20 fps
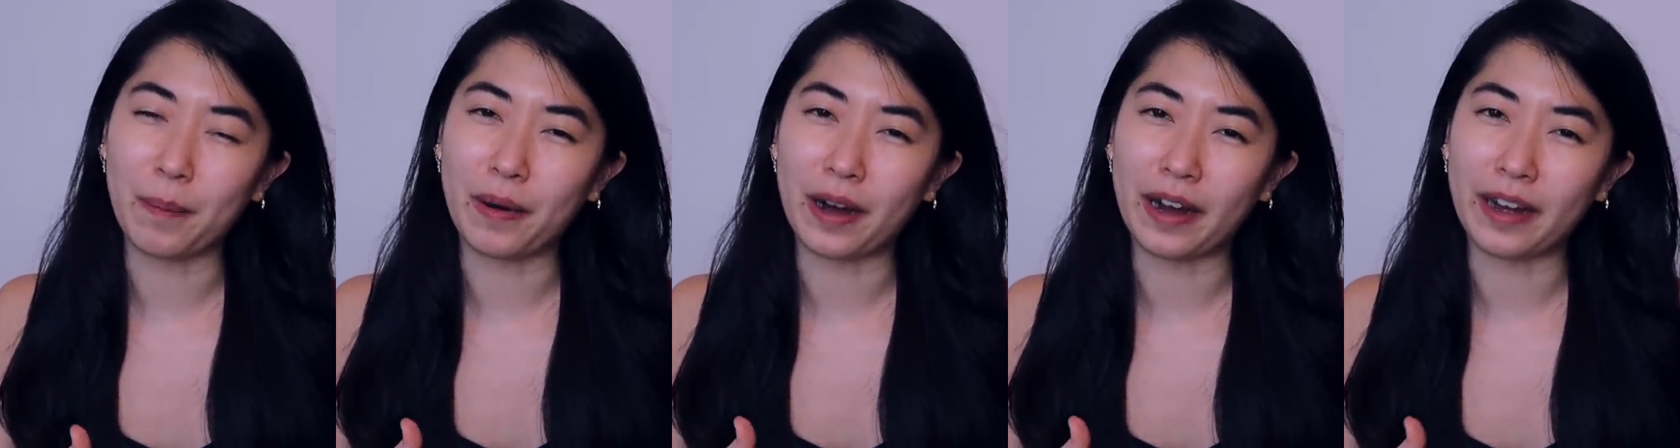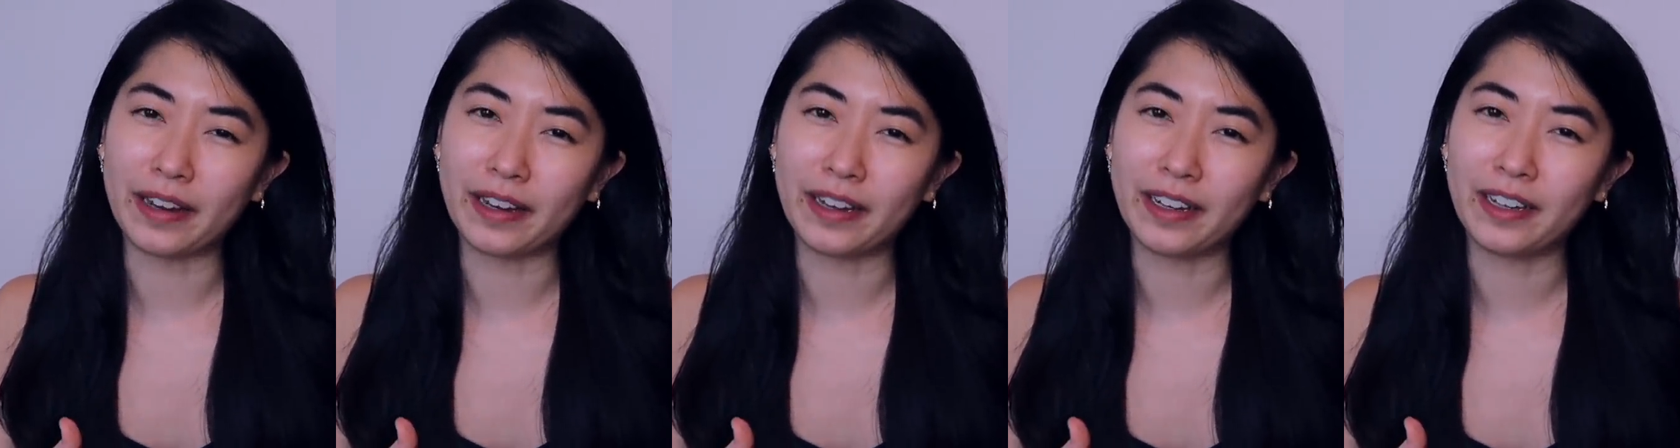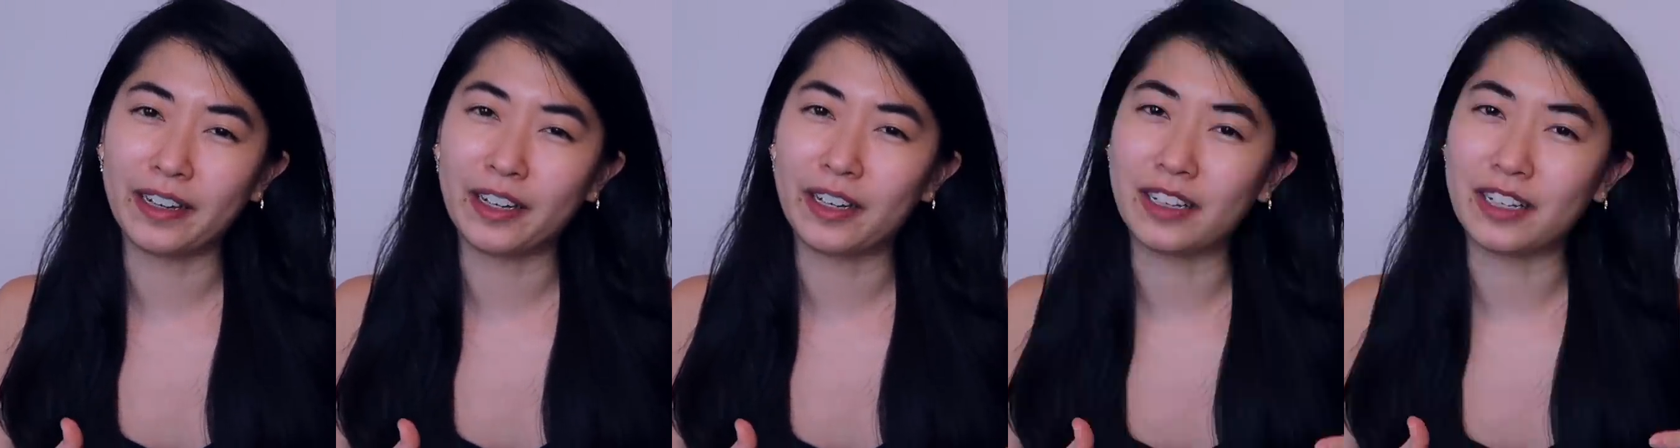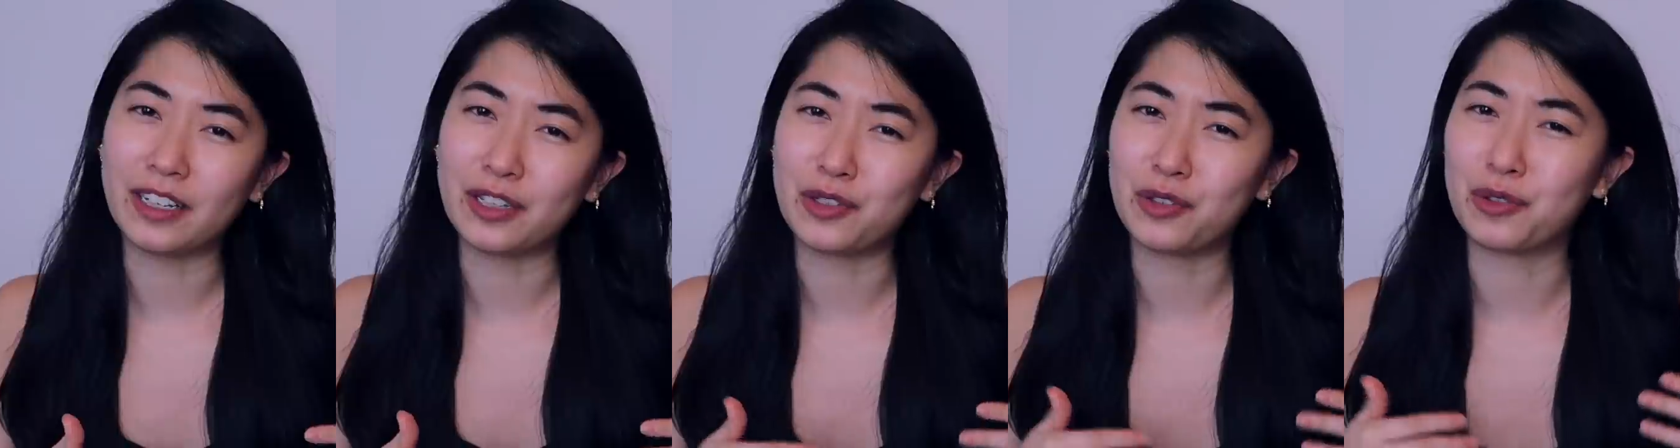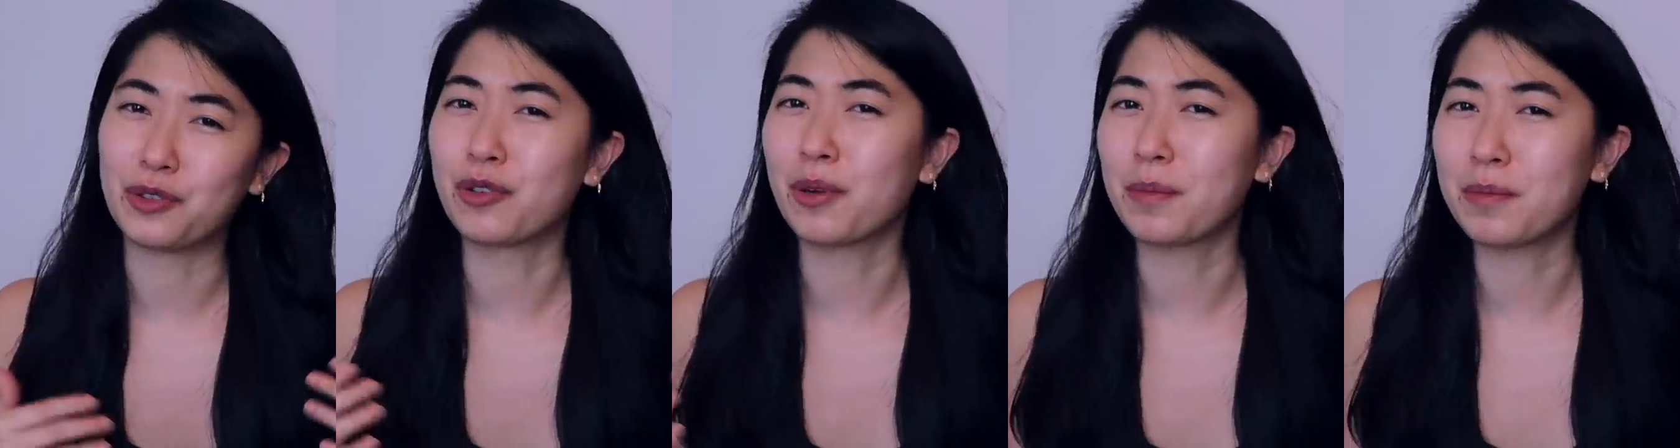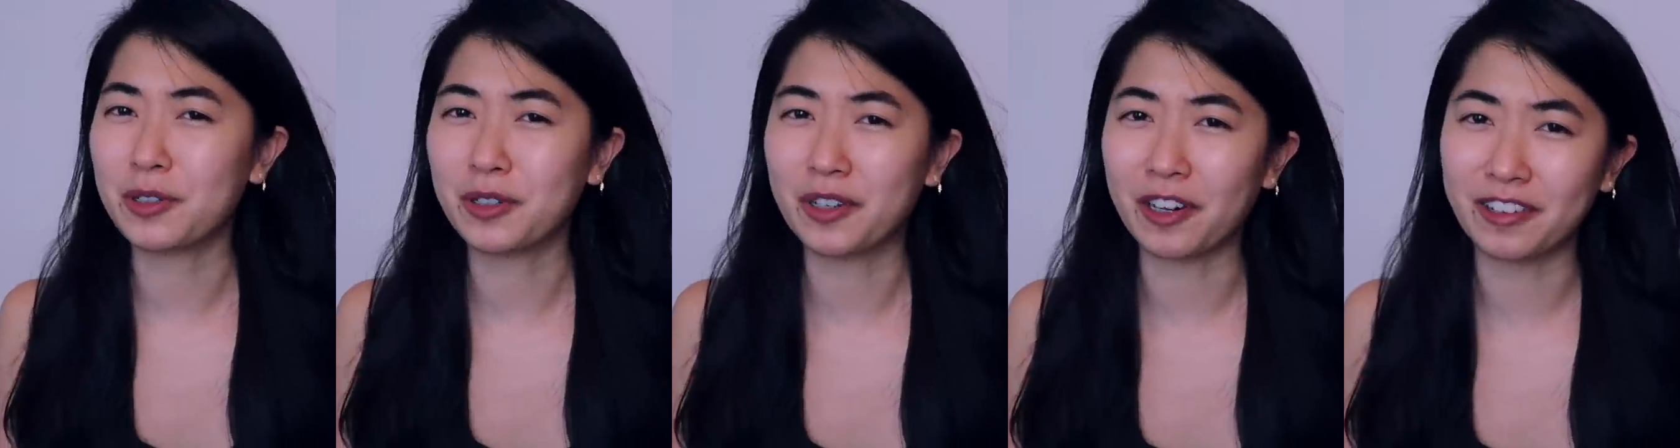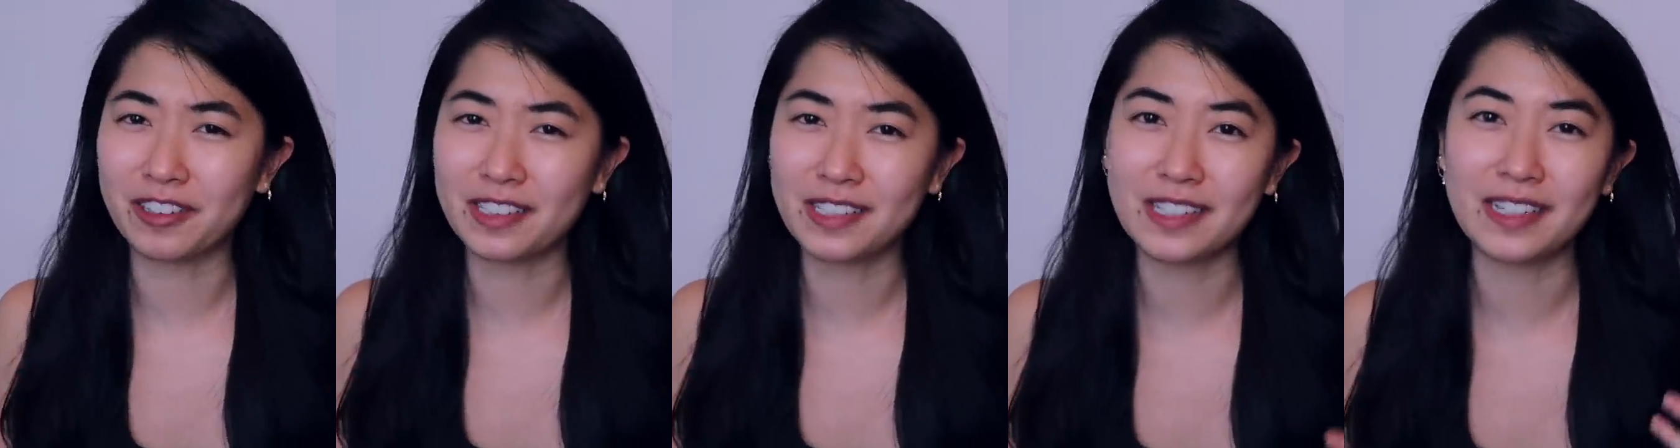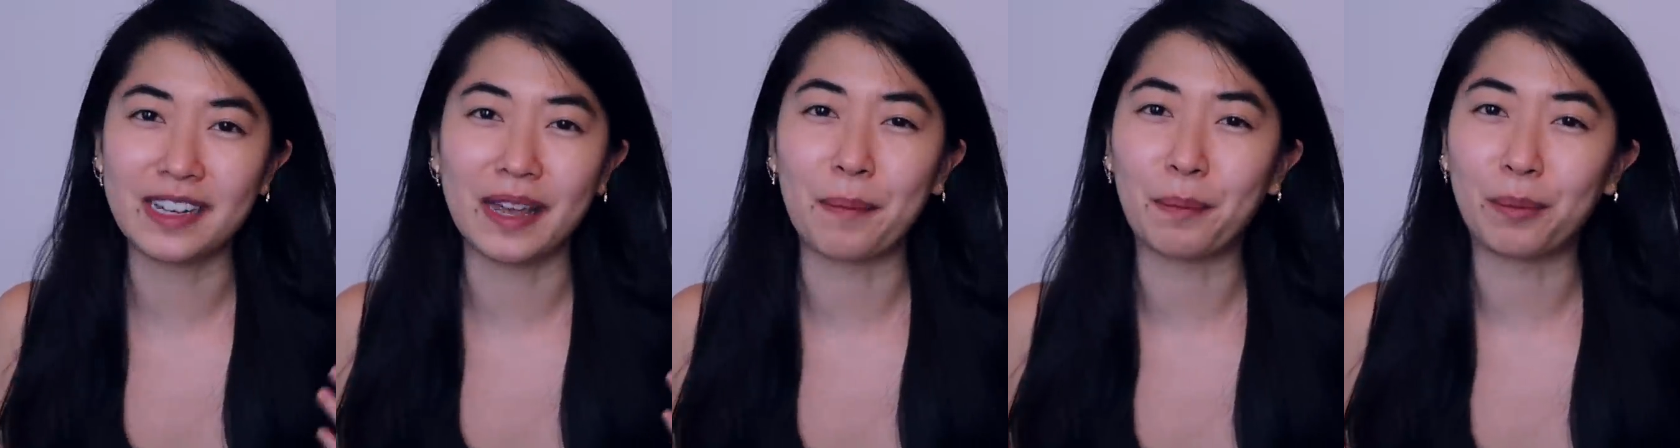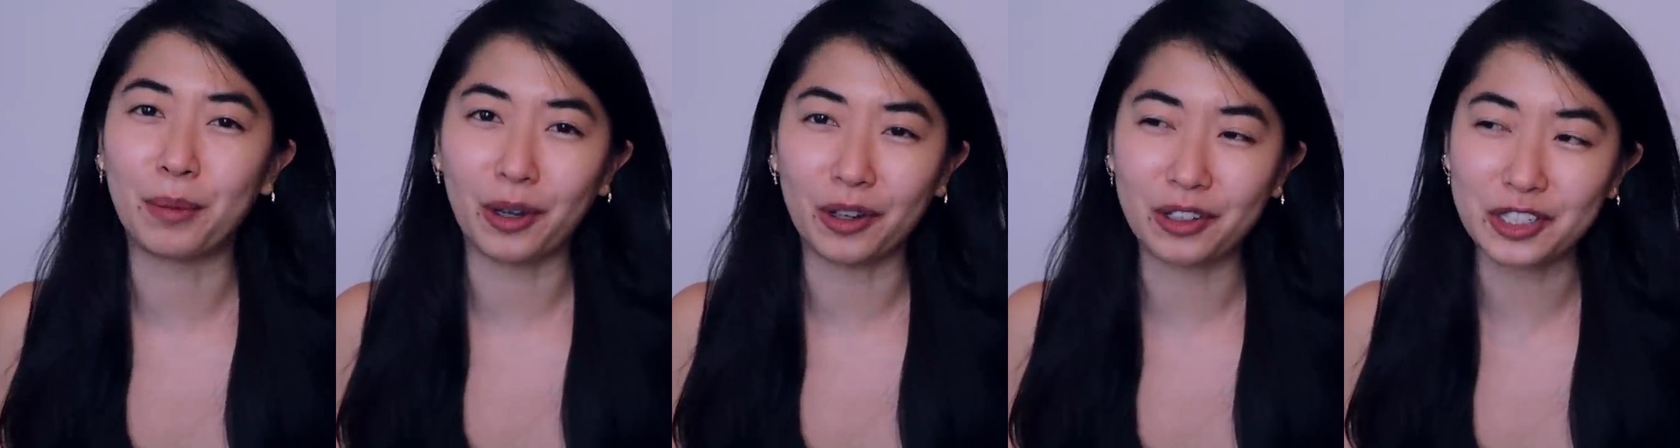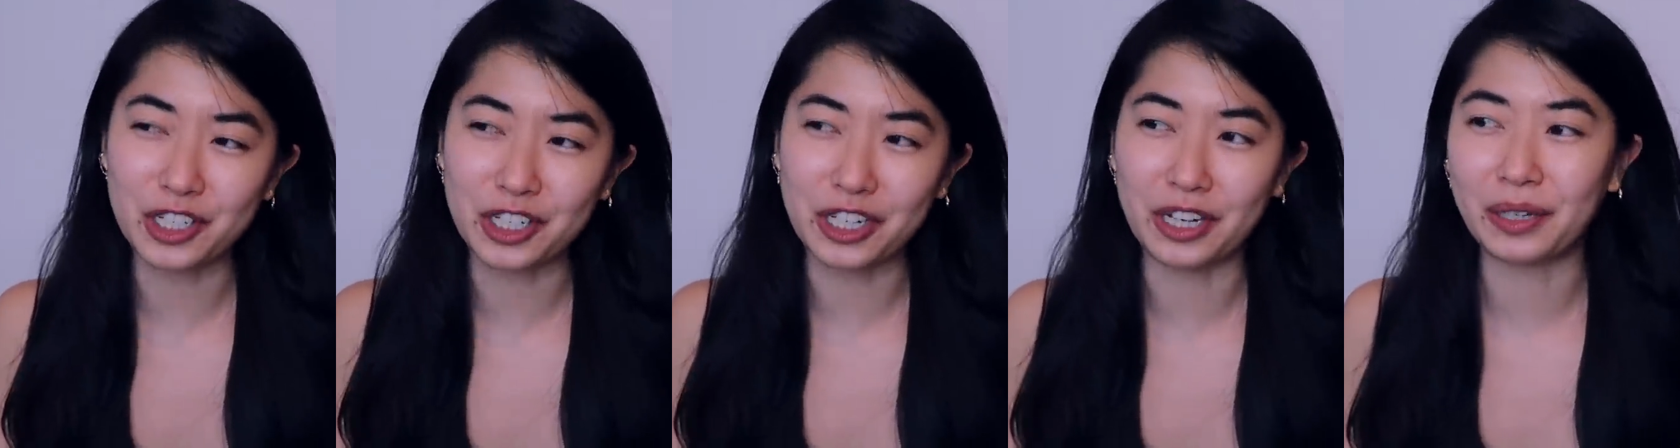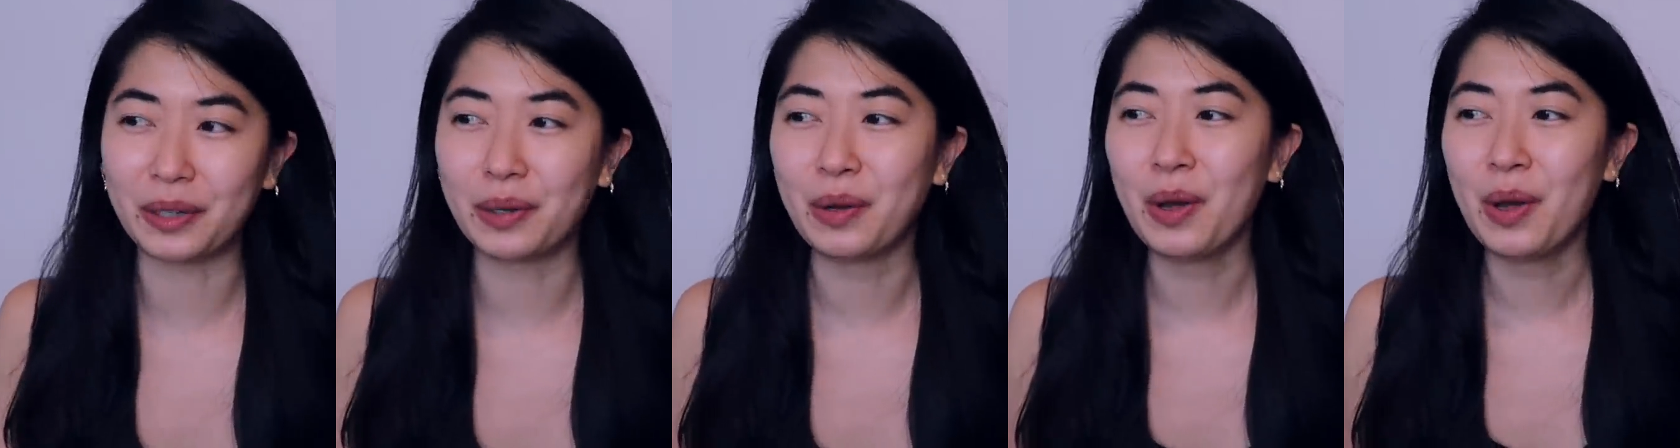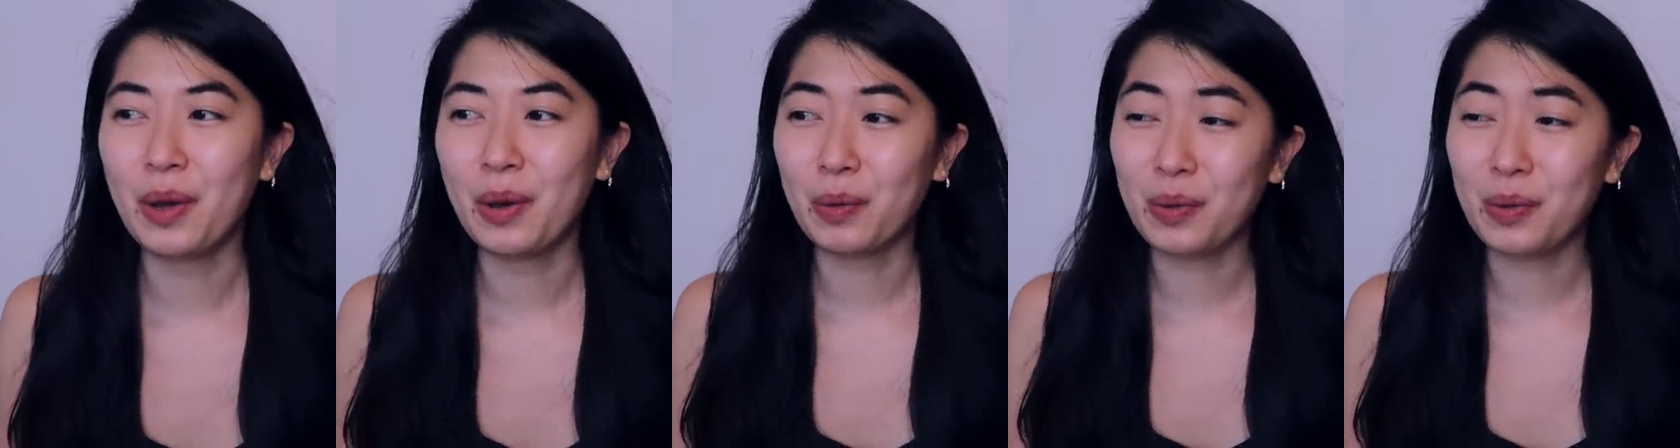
buying into cryptocurrency and blockchain,